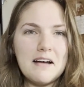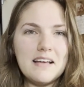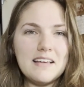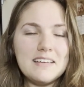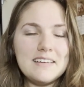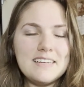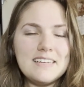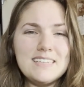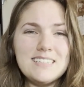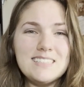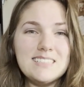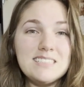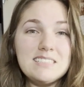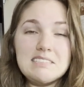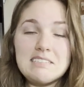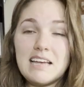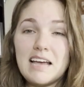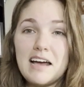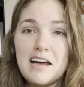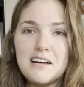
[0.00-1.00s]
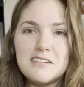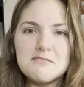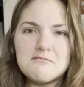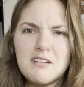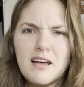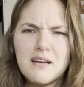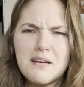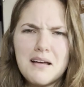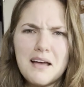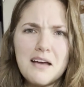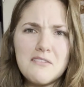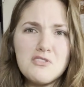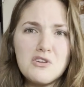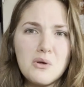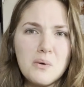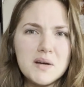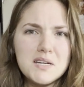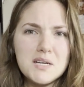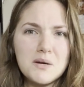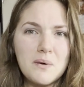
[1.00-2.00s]
Yeah, I have
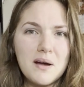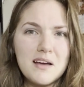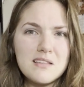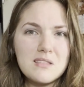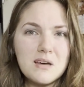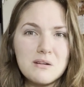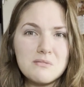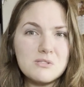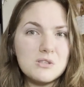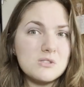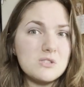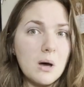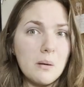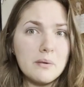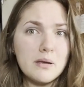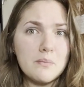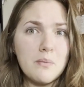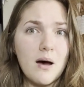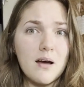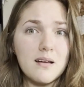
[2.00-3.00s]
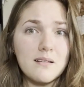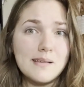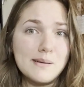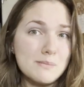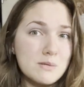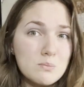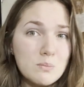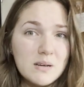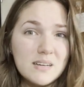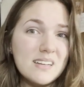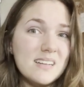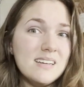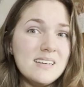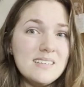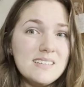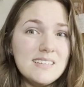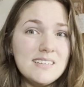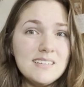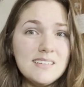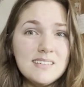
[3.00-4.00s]
no idea why I thought it was a zombie apocalypse, but
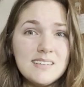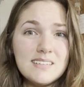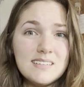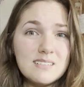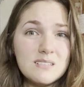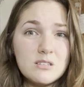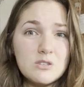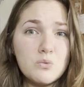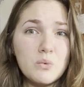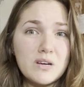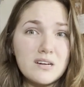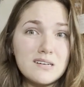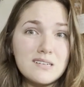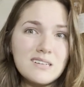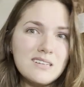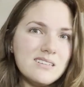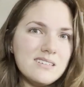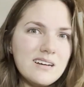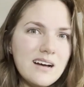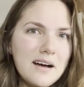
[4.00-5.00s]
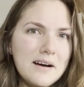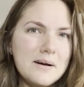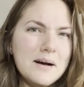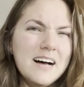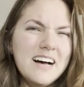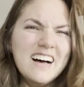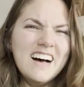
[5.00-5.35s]
it's weird. You're